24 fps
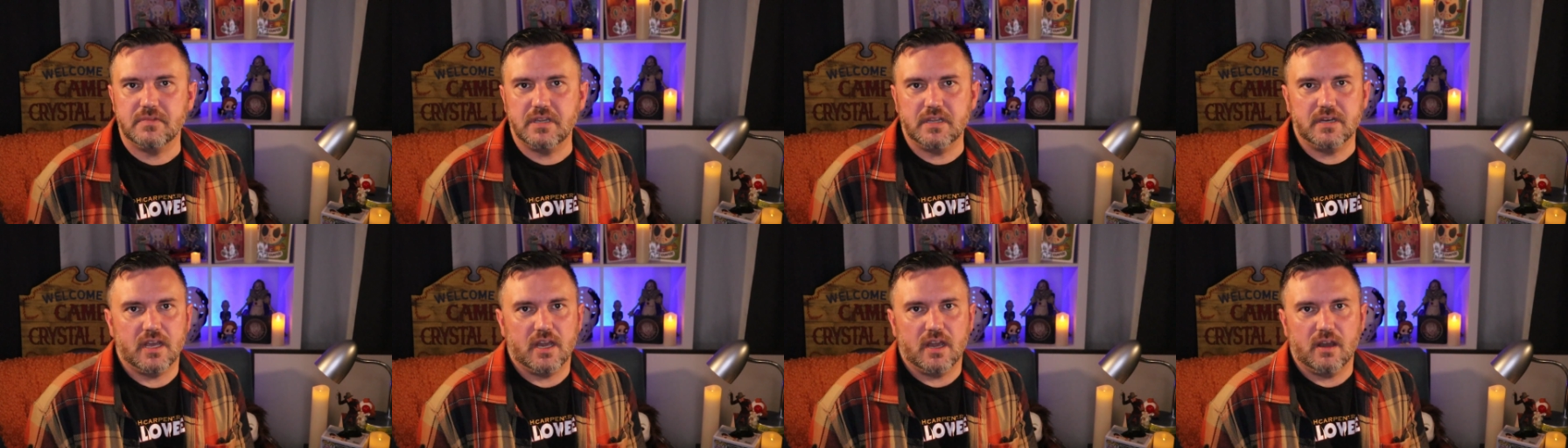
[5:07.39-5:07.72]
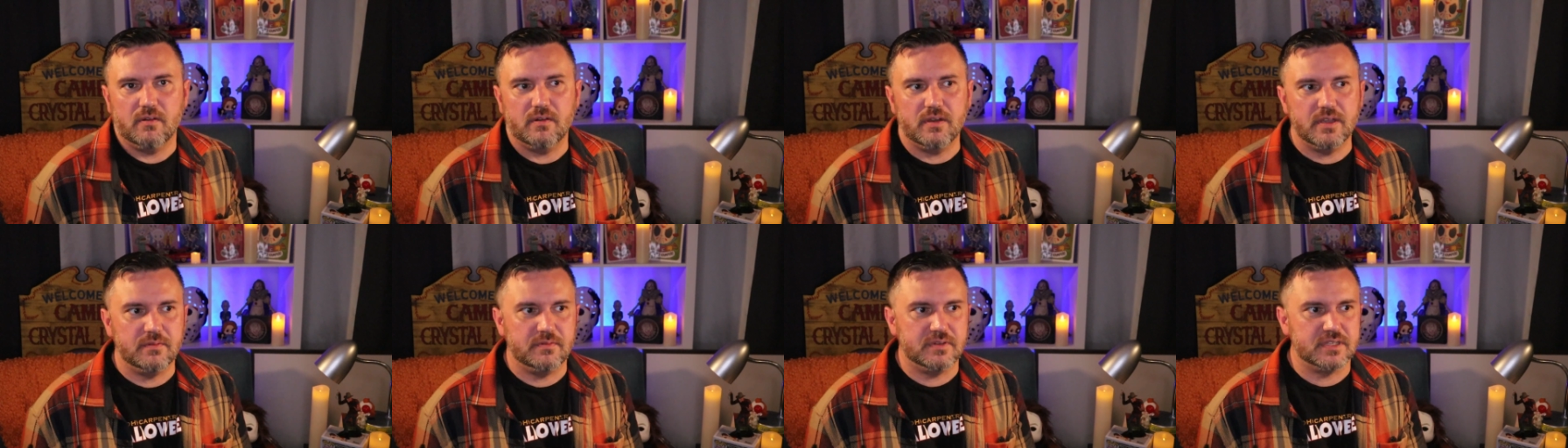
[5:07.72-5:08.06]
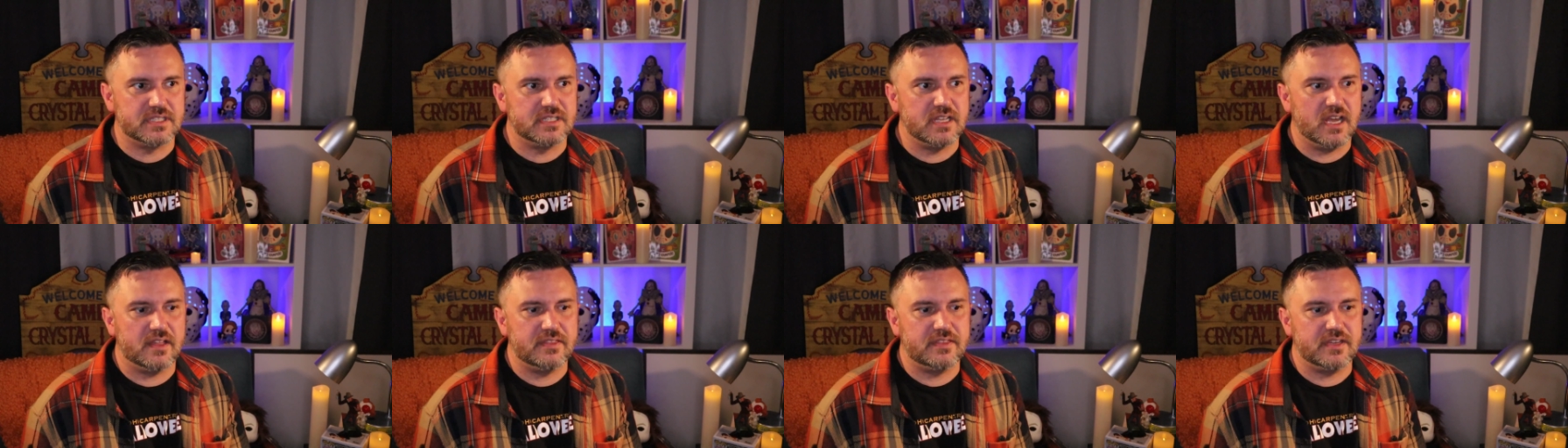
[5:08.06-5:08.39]
You know, it
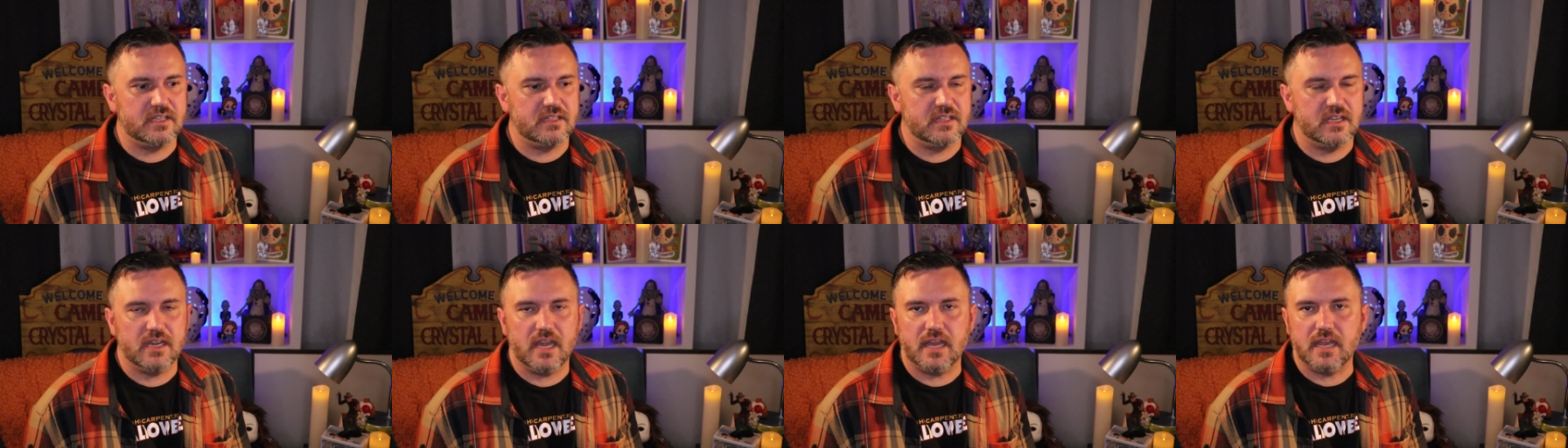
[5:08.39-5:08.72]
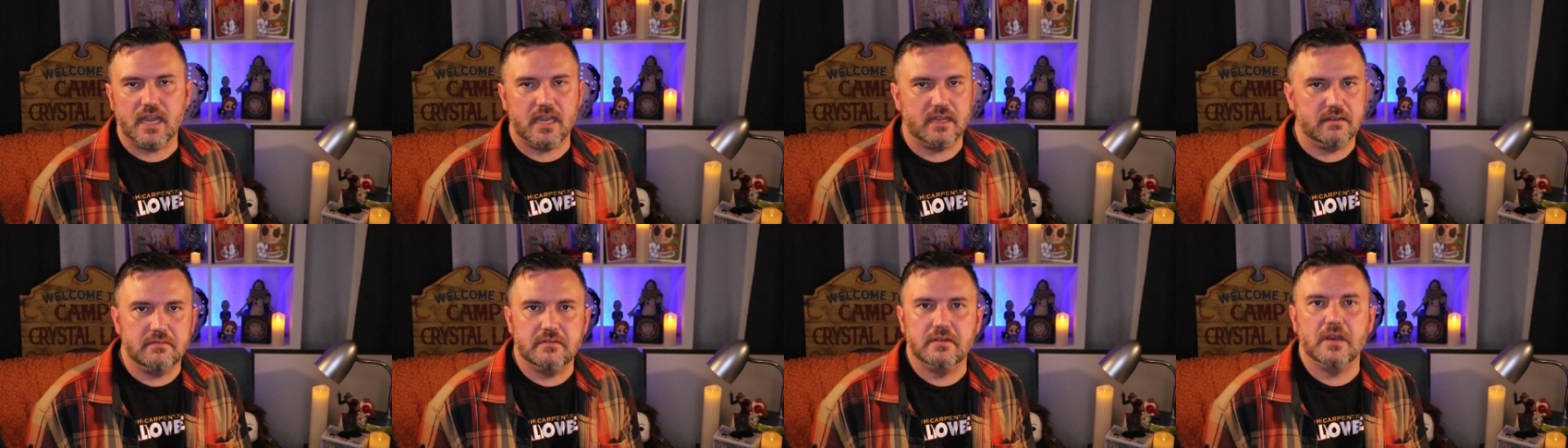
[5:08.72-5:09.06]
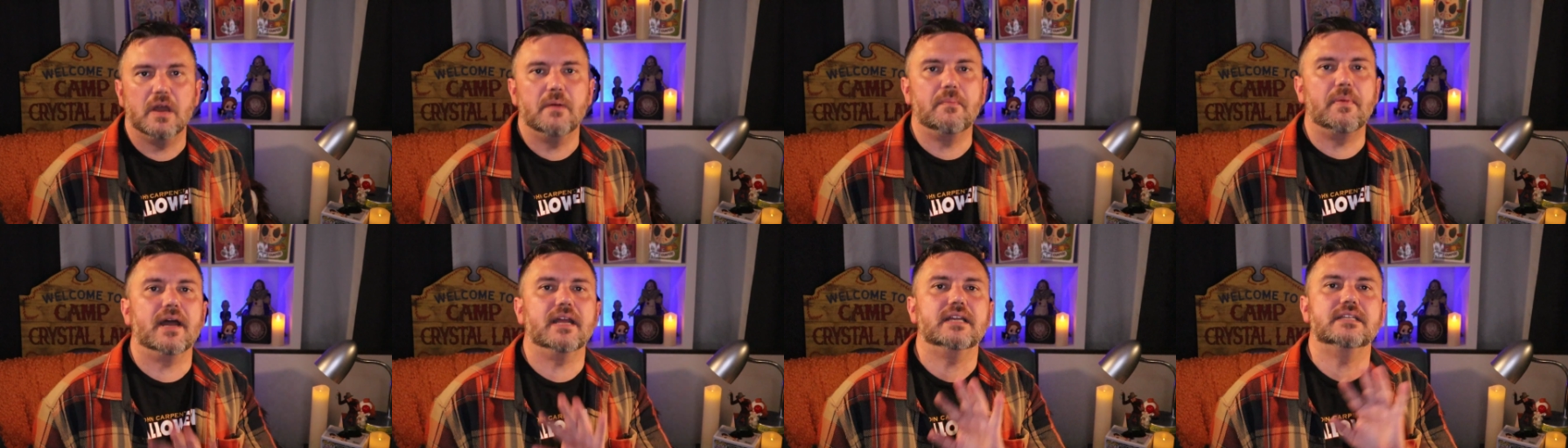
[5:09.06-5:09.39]
was nothing that,
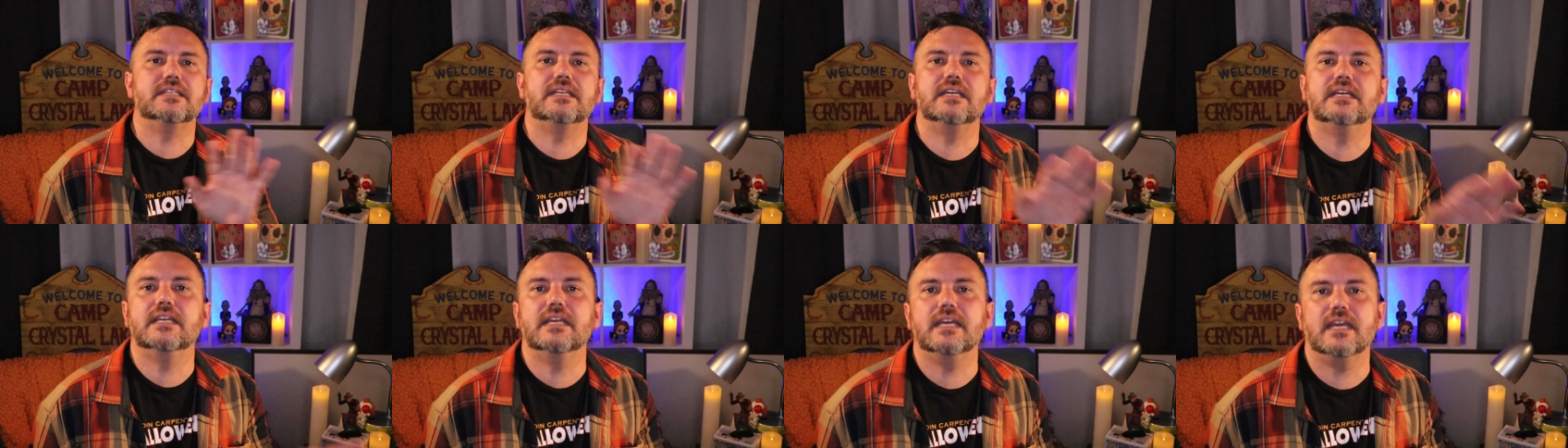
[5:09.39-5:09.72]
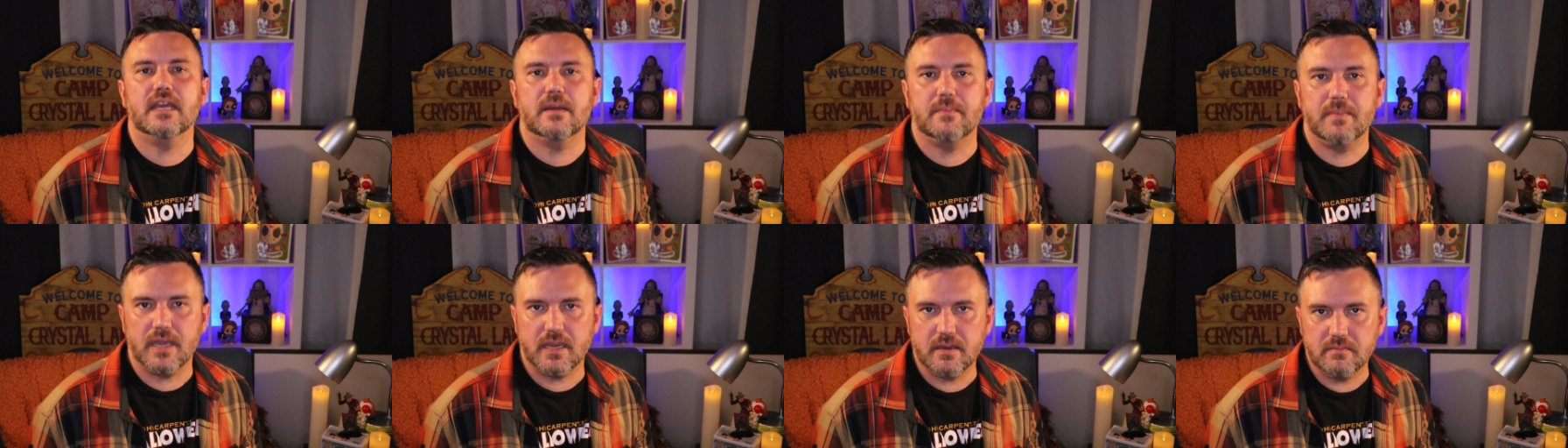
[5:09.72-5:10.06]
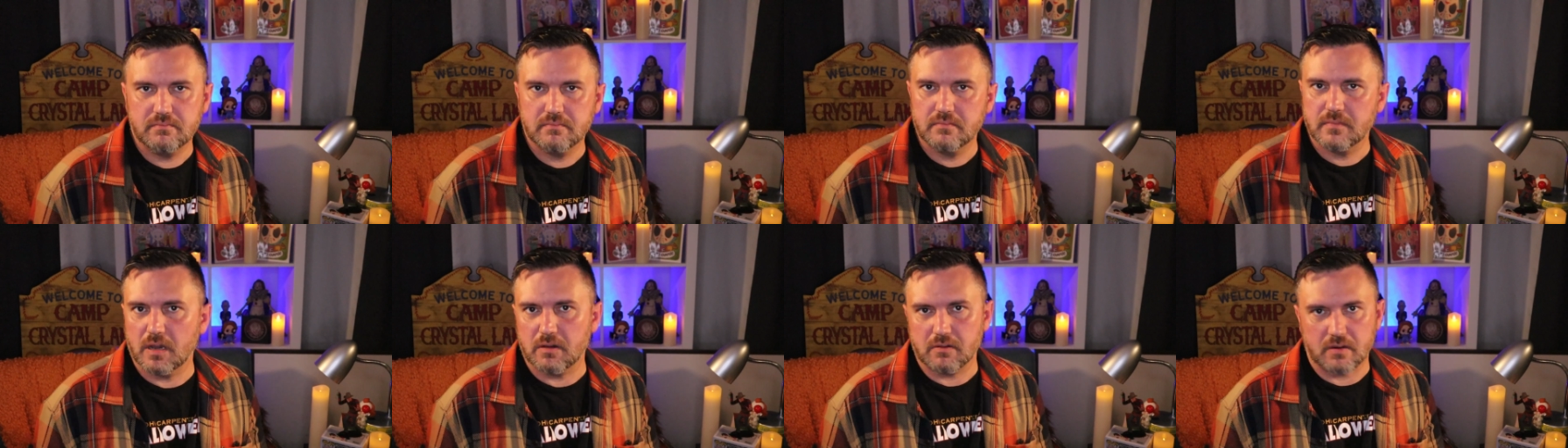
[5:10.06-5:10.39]
nobody's getting an Emmy.
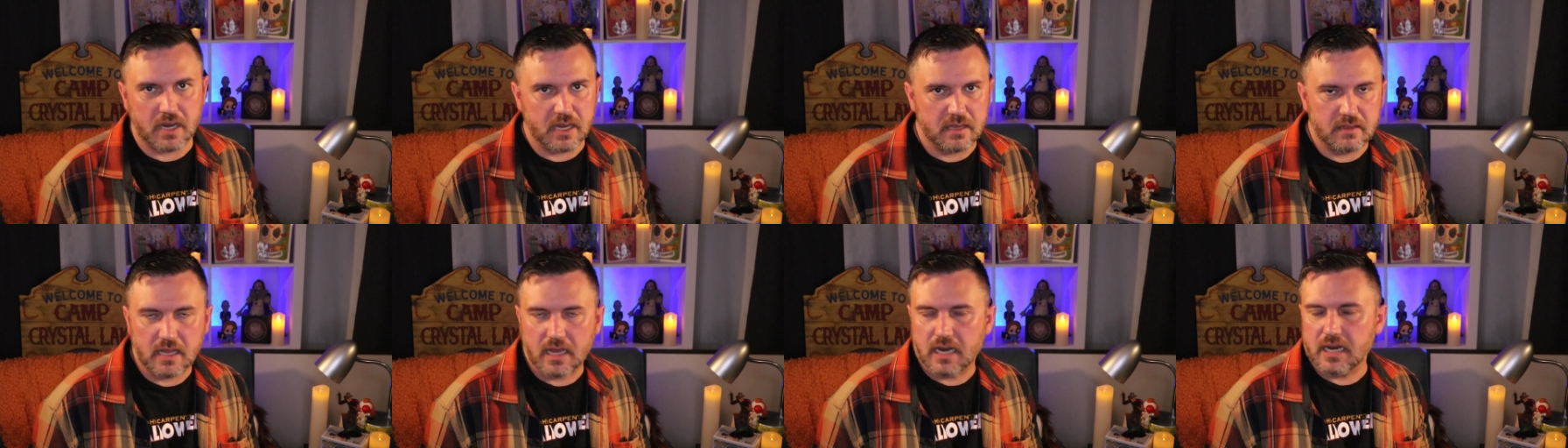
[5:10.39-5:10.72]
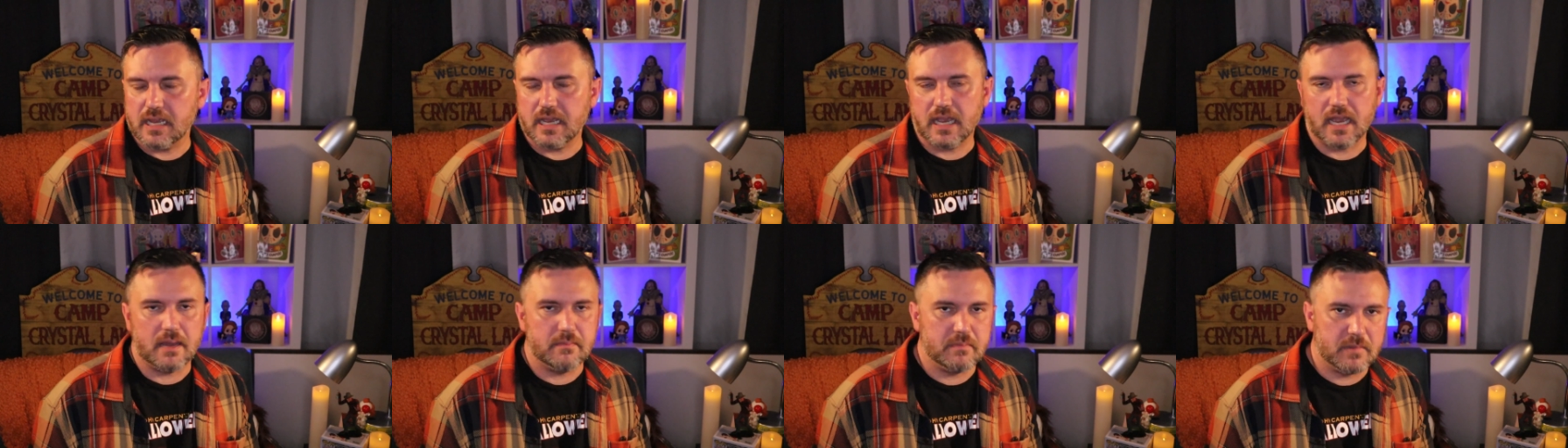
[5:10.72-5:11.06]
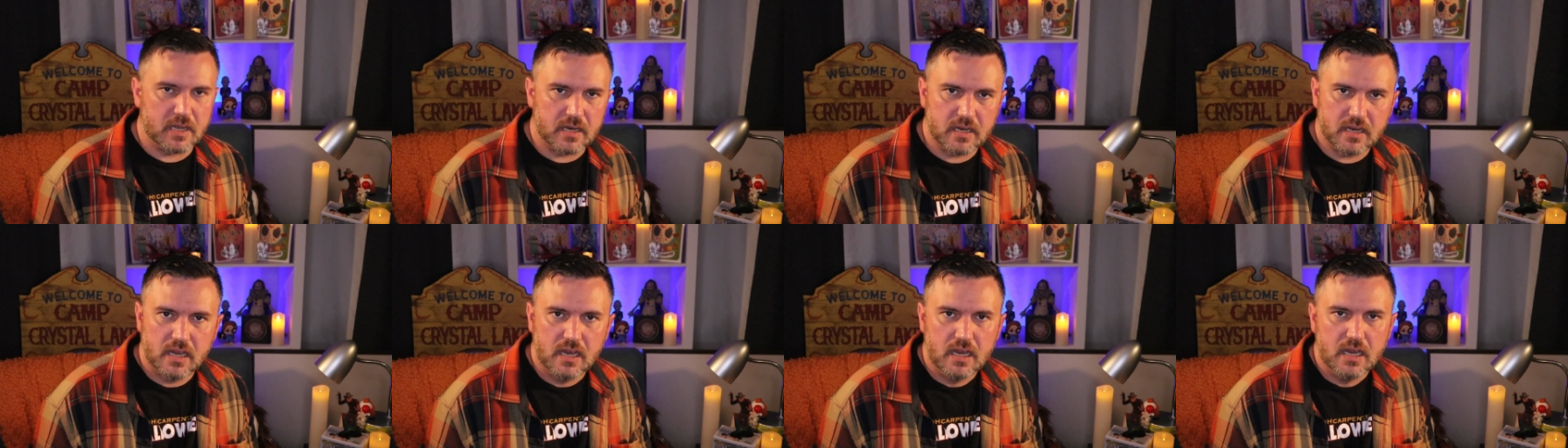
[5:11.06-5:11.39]
Okay, that ain't
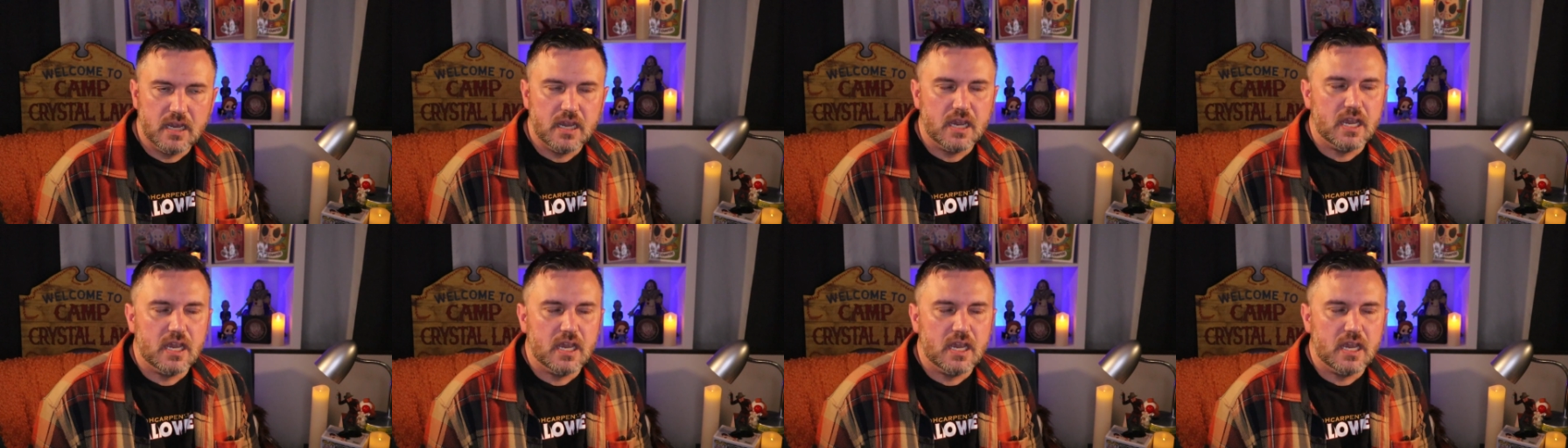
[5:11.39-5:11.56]
happening.